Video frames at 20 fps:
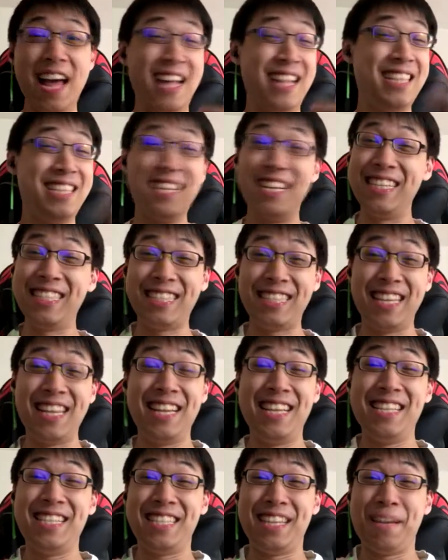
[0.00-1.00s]
This
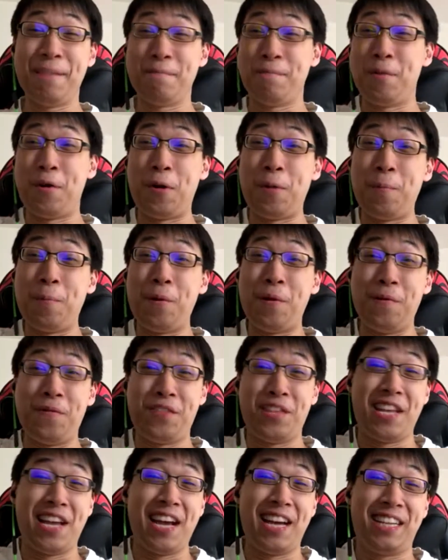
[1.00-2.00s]
isn't mobile
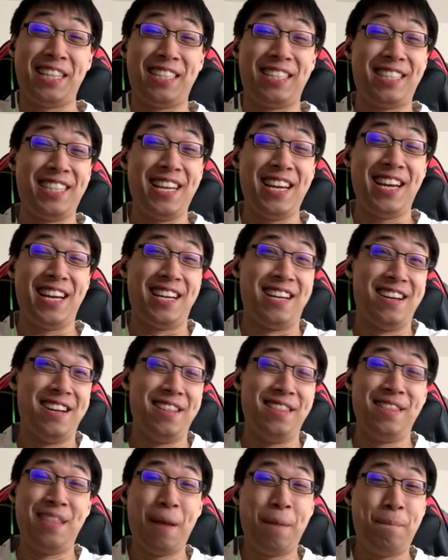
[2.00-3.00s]
texting.
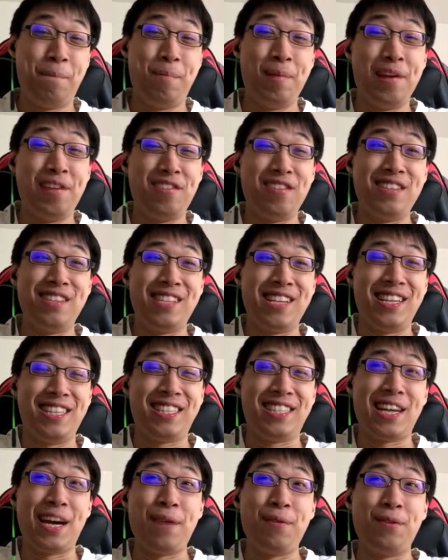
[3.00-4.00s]
The pigeon takes
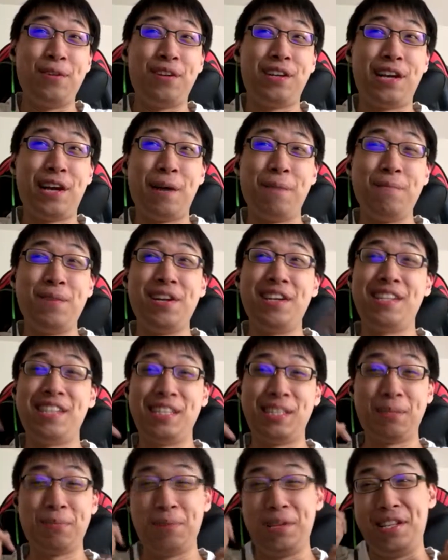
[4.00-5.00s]
time to come here. It
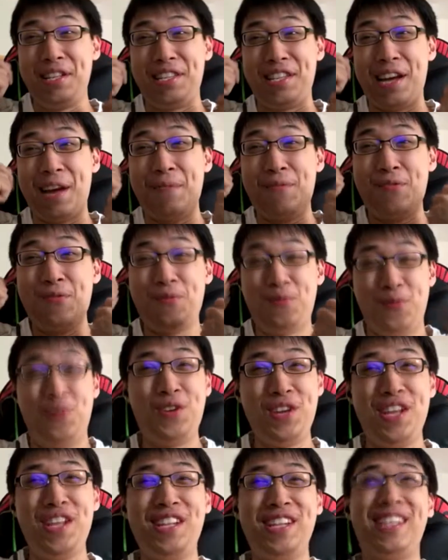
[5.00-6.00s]
takes me time to
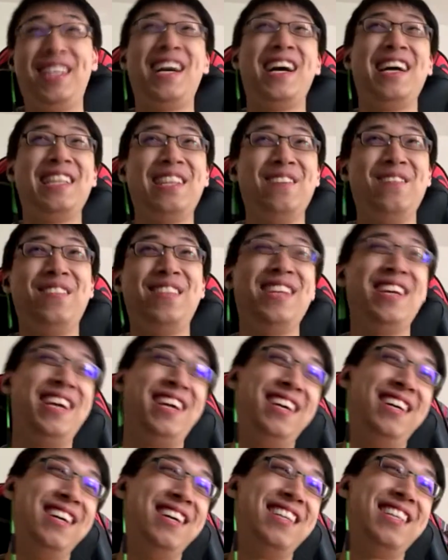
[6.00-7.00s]
read the goddamn
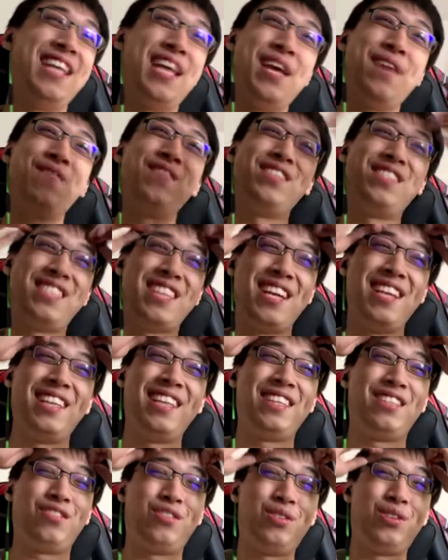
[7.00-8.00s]
thing. They even send
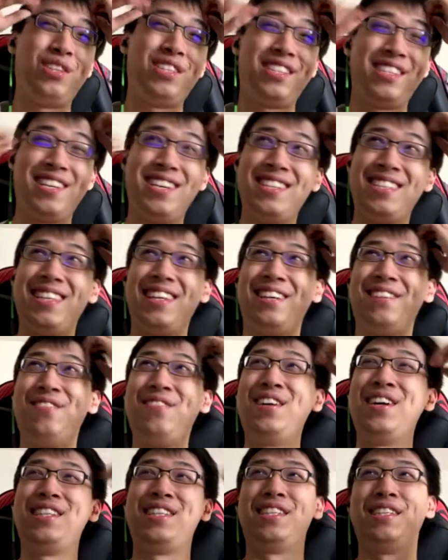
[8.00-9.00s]
like short skits. Like,
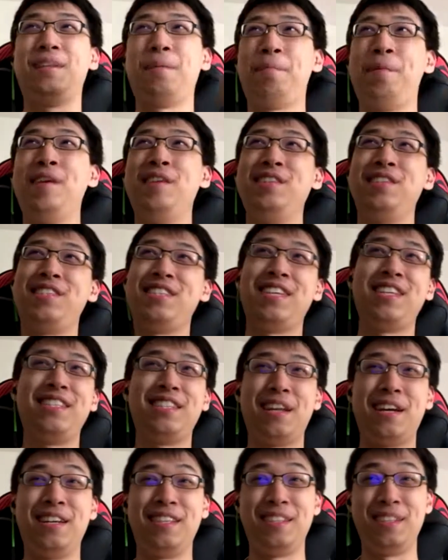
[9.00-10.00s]
what? Does the pigeon send
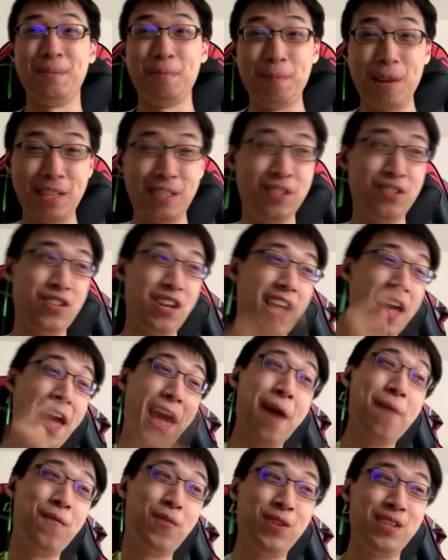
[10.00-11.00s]
a message
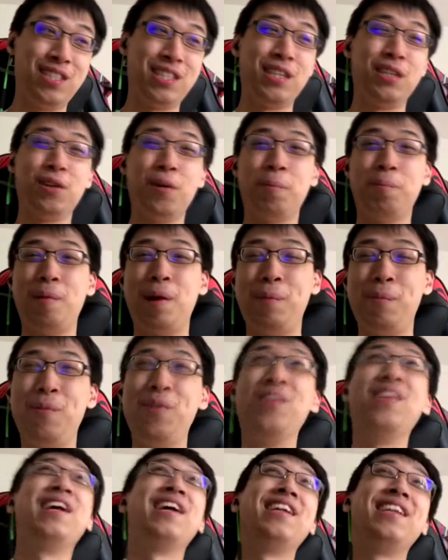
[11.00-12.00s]
every single
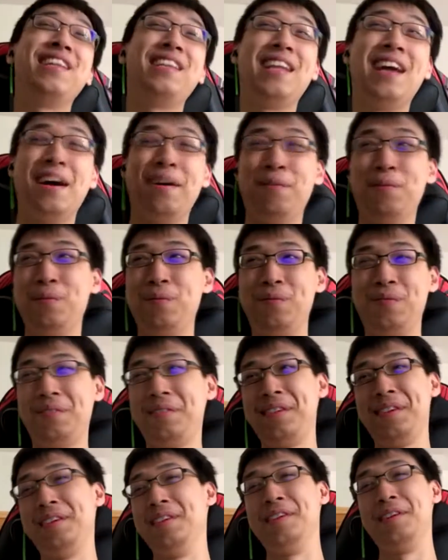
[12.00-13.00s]
bubble? That
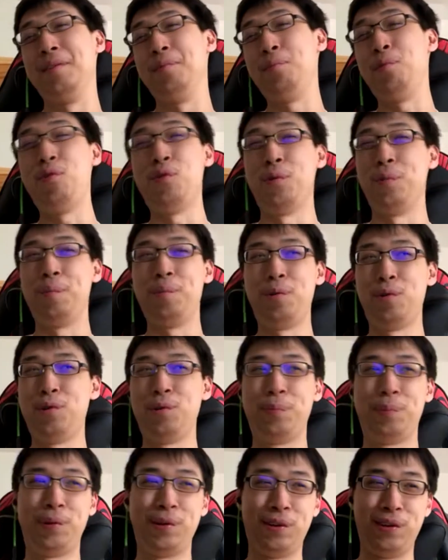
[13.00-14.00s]

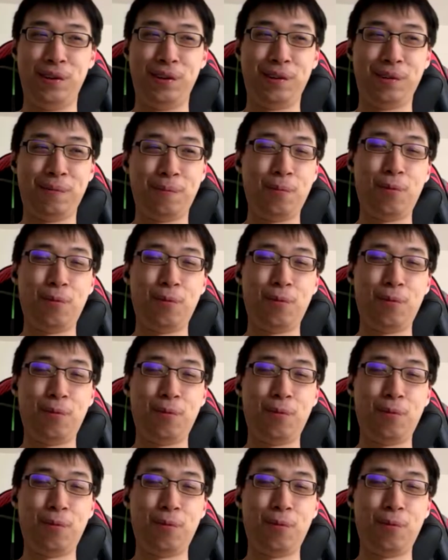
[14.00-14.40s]
poor bird.